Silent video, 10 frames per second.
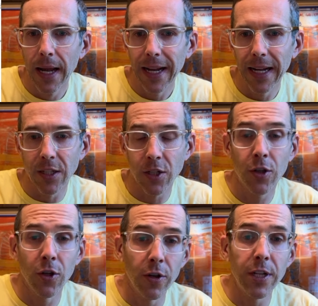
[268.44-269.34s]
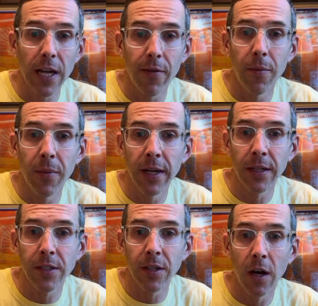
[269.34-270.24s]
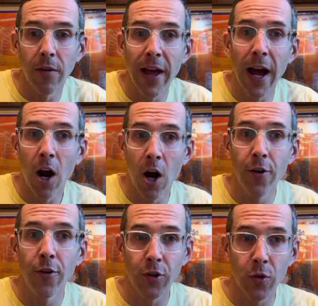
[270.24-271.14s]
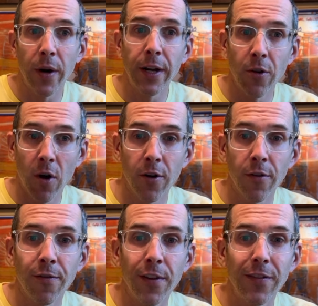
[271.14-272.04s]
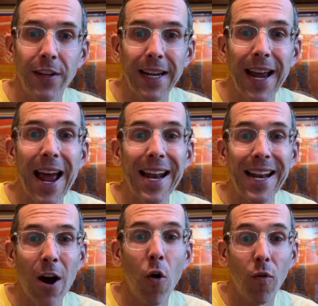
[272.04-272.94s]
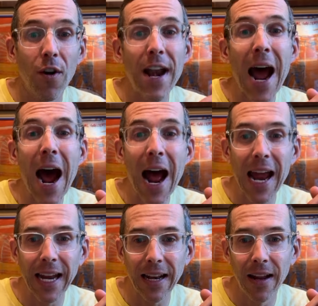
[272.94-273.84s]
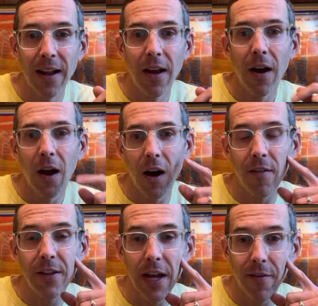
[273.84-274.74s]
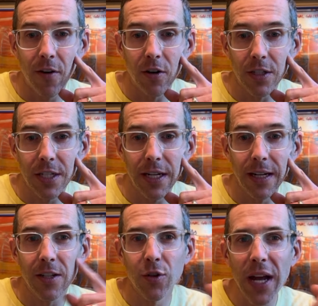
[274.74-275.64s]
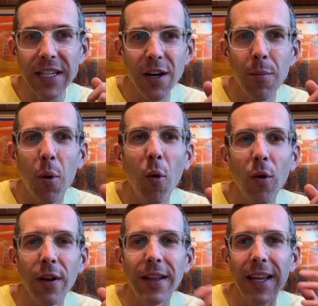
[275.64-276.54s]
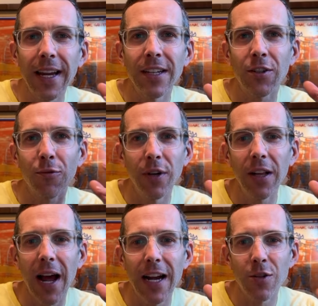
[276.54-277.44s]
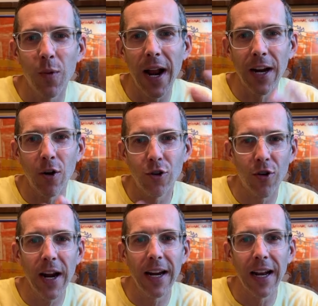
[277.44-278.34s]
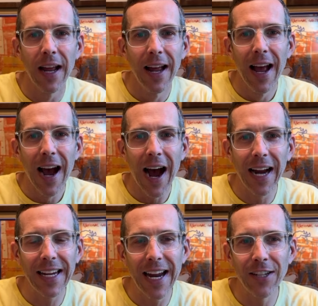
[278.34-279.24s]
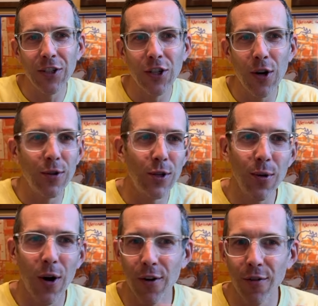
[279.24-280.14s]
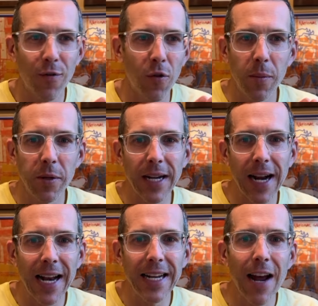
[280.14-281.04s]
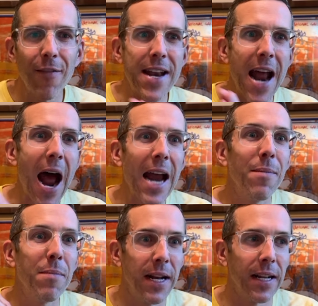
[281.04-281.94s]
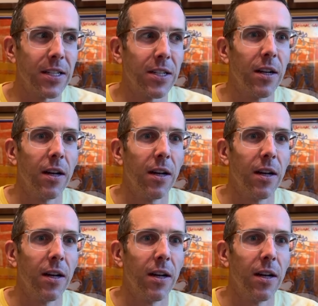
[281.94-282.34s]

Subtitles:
it's 37 minutes of that 120 to 150 and over 9 of the FRC. So that's an important thing to realize when I go train. I can't just go do 140%. I need to have 9 minutes